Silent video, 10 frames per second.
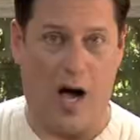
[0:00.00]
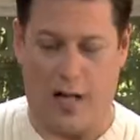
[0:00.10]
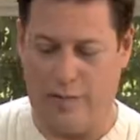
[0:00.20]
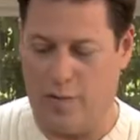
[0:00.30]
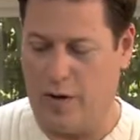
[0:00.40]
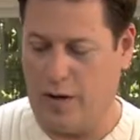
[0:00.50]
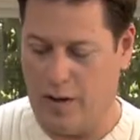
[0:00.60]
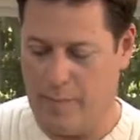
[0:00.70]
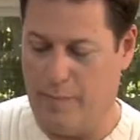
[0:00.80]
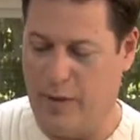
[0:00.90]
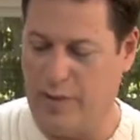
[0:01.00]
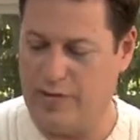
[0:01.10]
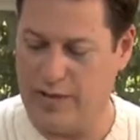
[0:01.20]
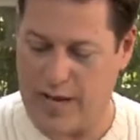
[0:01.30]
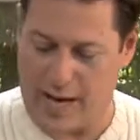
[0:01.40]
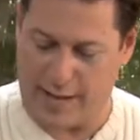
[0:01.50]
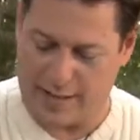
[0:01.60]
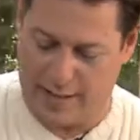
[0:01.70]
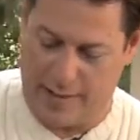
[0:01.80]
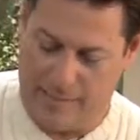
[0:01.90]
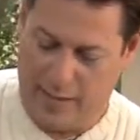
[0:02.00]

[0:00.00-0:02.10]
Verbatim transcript: Olive oil, both sides.